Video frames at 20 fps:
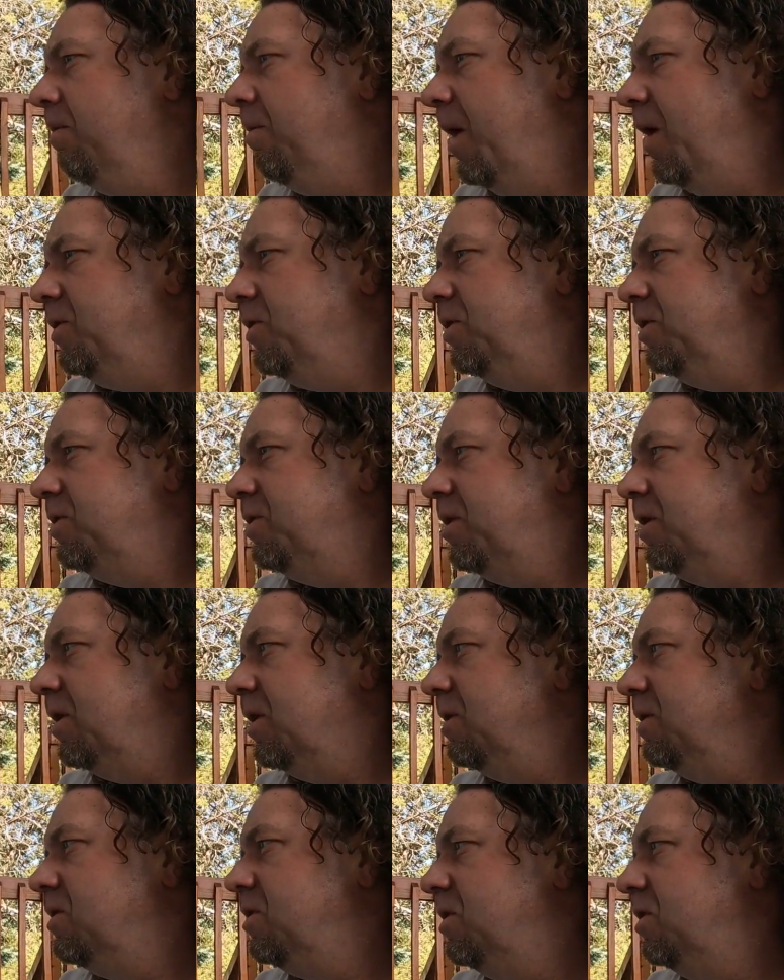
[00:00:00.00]
by just the
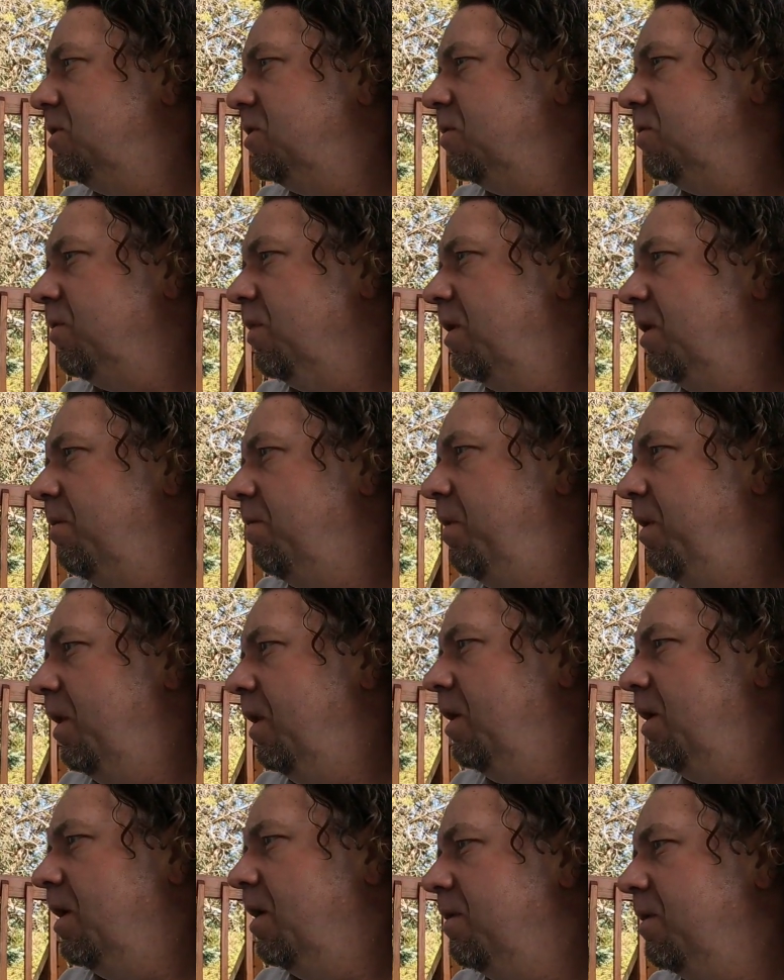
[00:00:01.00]
consistent
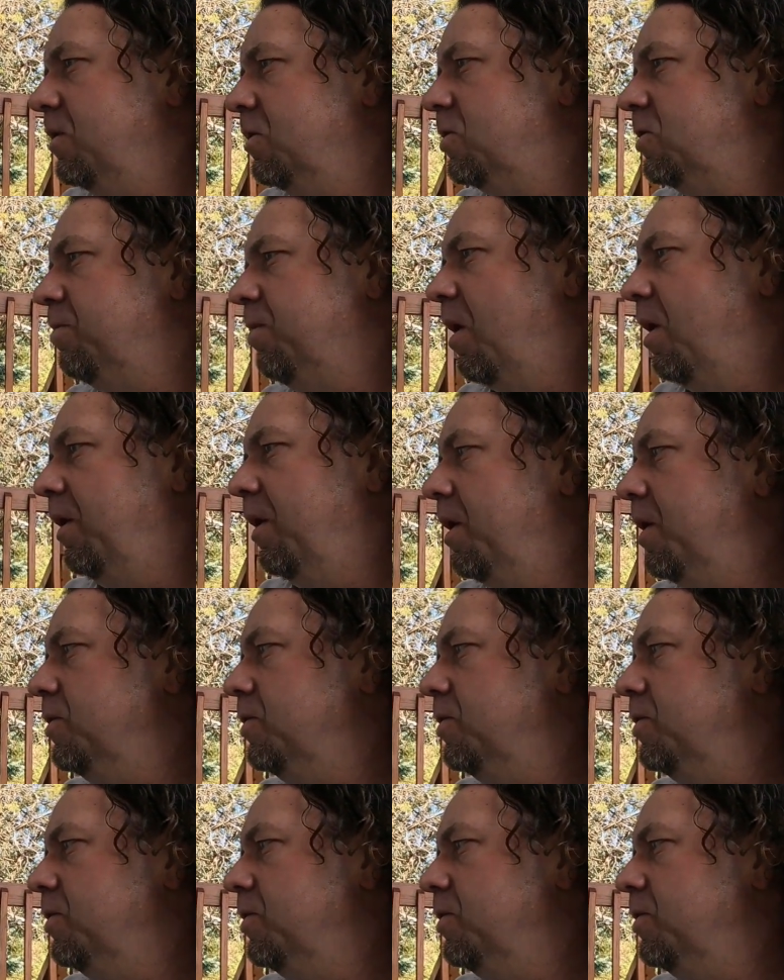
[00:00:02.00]
runability of these small